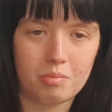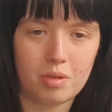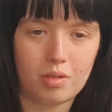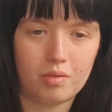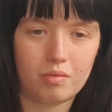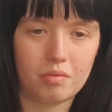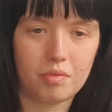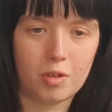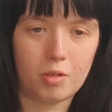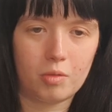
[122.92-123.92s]
important
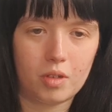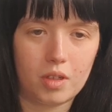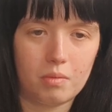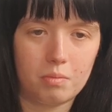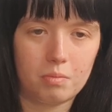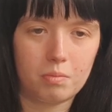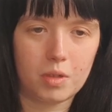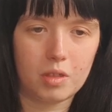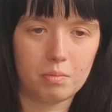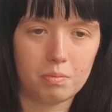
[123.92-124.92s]
for
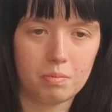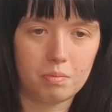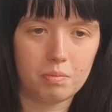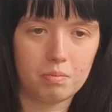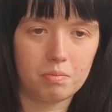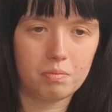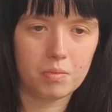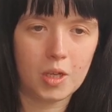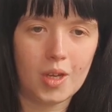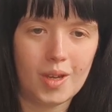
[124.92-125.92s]
when you're
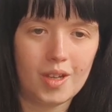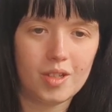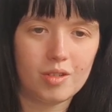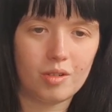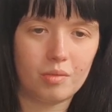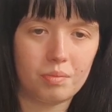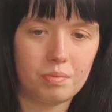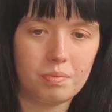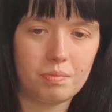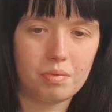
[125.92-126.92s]
sort of
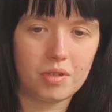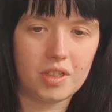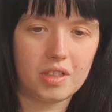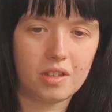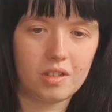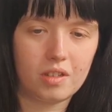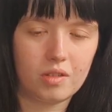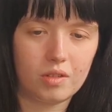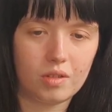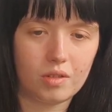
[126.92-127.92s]
breeding
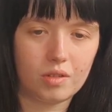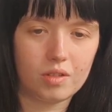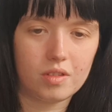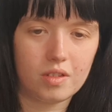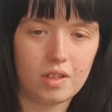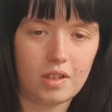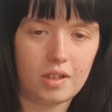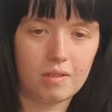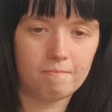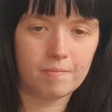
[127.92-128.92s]
your dogs.
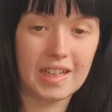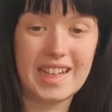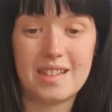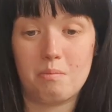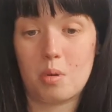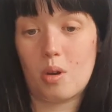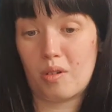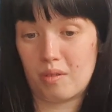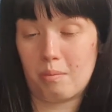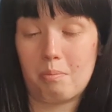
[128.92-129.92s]
It is
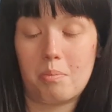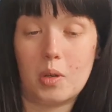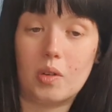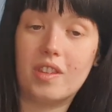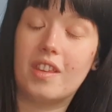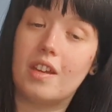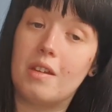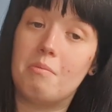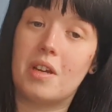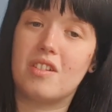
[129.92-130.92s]
important, but
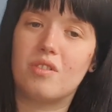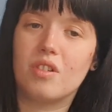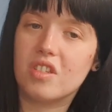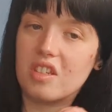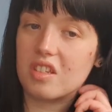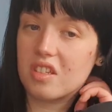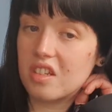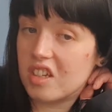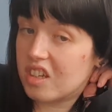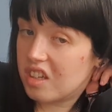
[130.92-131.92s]
mitosis,
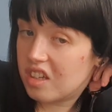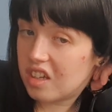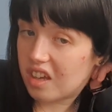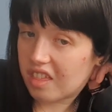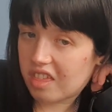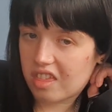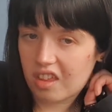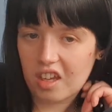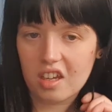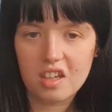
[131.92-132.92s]
I
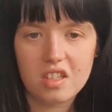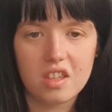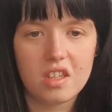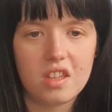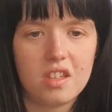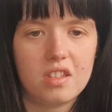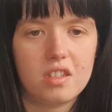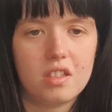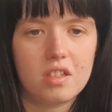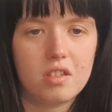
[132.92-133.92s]
think, is
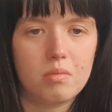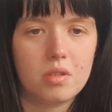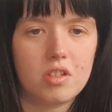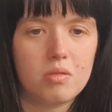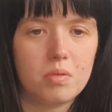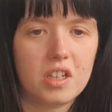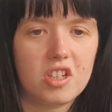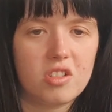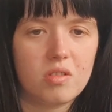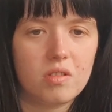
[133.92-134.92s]
to do with the
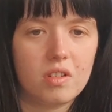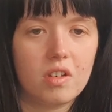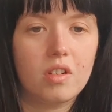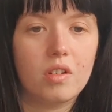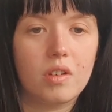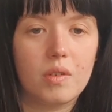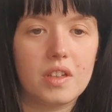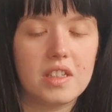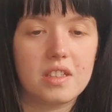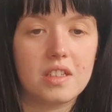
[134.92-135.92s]
duplication. No,
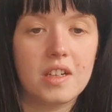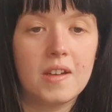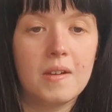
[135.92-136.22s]
it isn't.